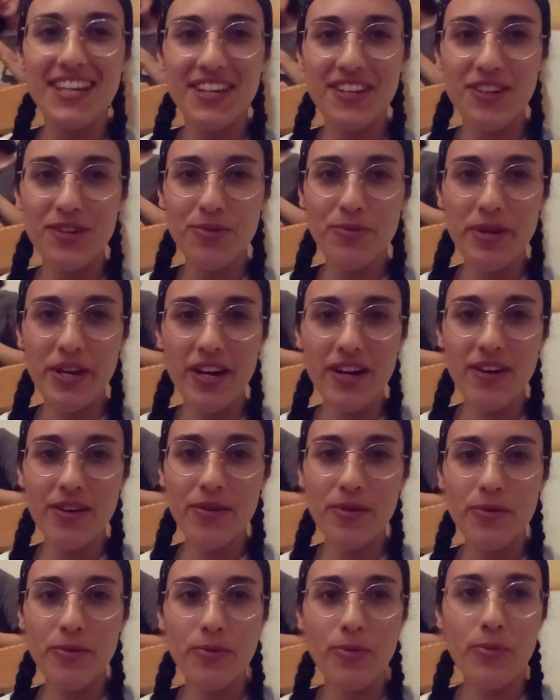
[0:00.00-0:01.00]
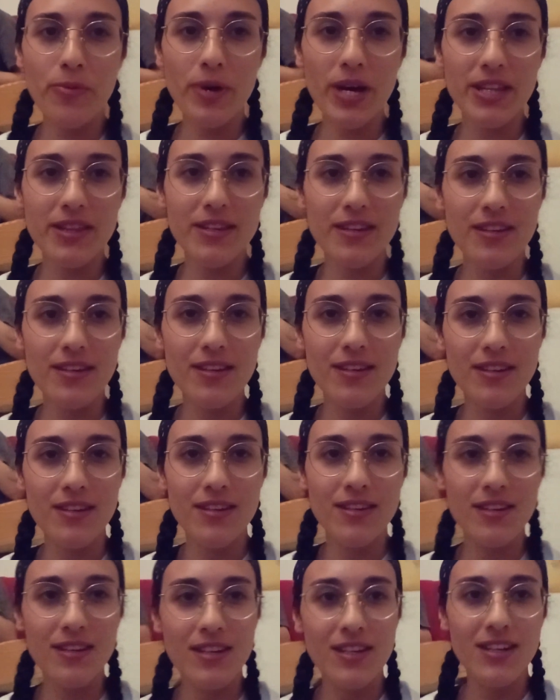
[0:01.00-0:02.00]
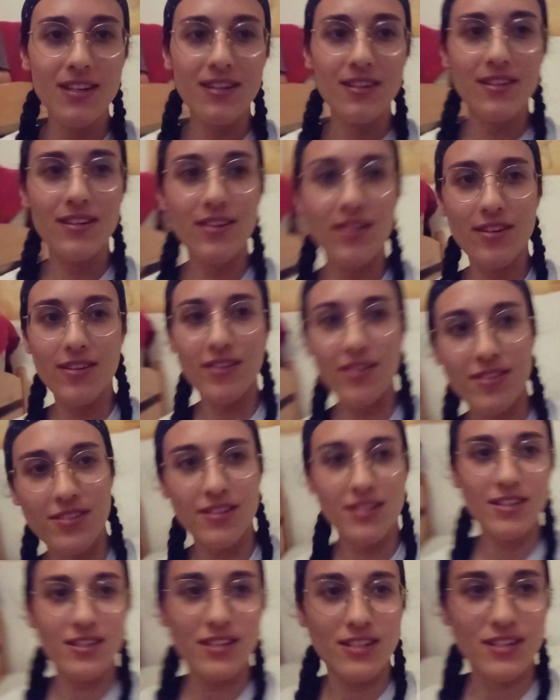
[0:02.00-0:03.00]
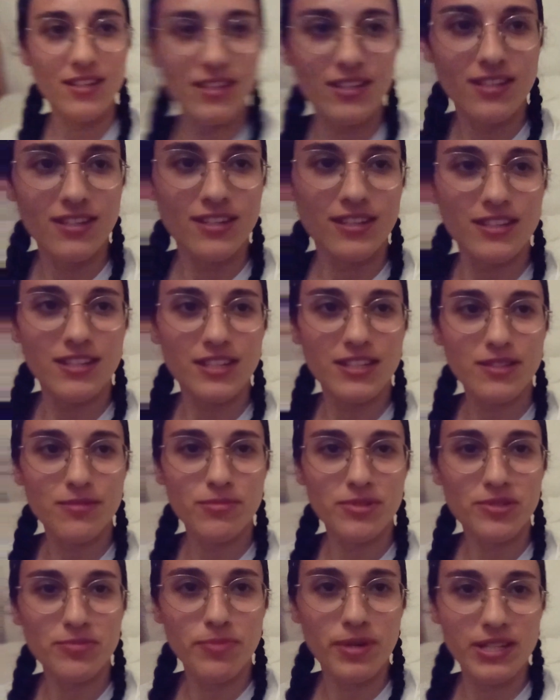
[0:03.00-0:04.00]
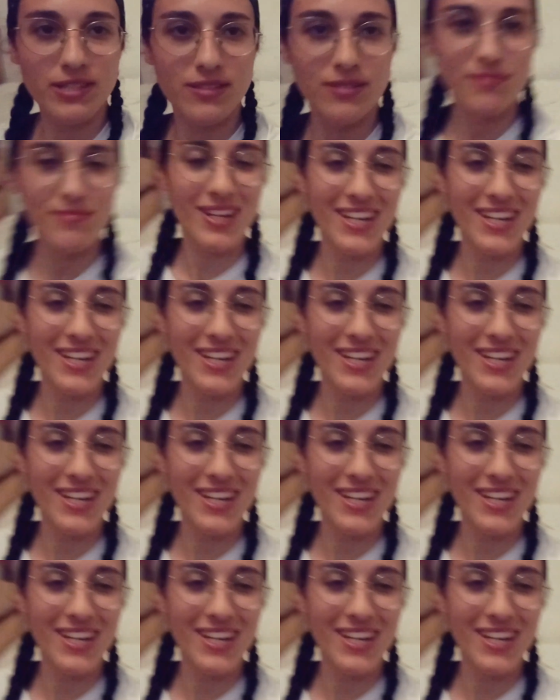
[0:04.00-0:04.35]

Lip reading: Here we are, ready on Irma's bed.